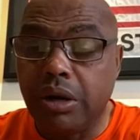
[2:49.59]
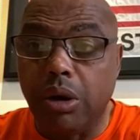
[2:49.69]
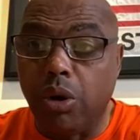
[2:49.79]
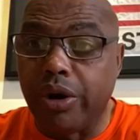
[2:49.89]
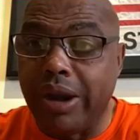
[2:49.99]

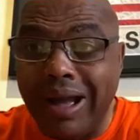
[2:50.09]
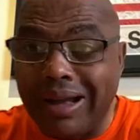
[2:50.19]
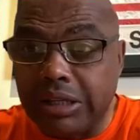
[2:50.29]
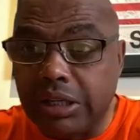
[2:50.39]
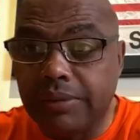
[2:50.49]
or
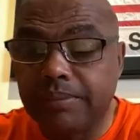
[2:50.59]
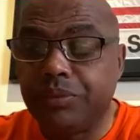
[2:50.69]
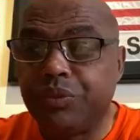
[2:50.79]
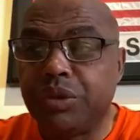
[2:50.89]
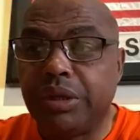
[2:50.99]
not.
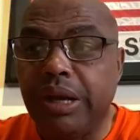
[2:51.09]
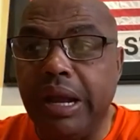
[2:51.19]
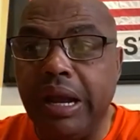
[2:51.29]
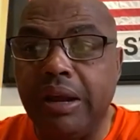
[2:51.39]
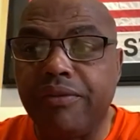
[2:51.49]

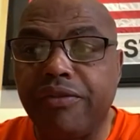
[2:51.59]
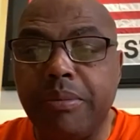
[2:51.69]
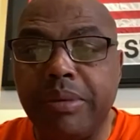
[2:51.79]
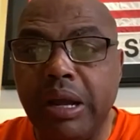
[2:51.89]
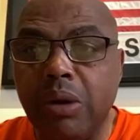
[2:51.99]
And
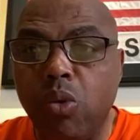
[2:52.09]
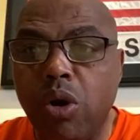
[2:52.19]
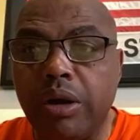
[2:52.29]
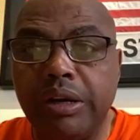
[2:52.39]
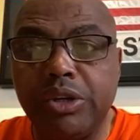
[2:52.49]
from day
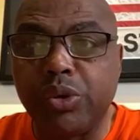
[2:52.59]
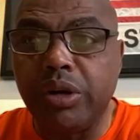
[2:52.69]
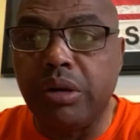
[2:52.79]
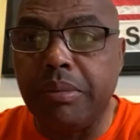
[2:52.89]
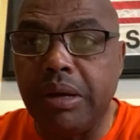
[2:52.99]
one, he
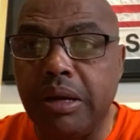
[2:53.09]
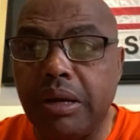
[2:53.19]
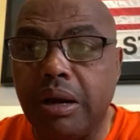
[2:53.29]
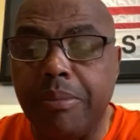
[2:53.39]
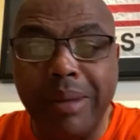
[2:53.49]
treated me
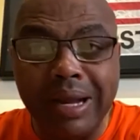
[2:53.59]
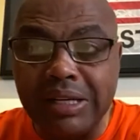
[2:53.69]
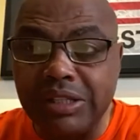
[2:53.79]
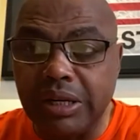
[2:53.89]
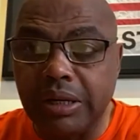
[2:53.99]

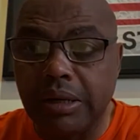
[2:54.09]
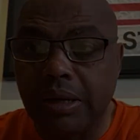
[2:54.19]
amazing.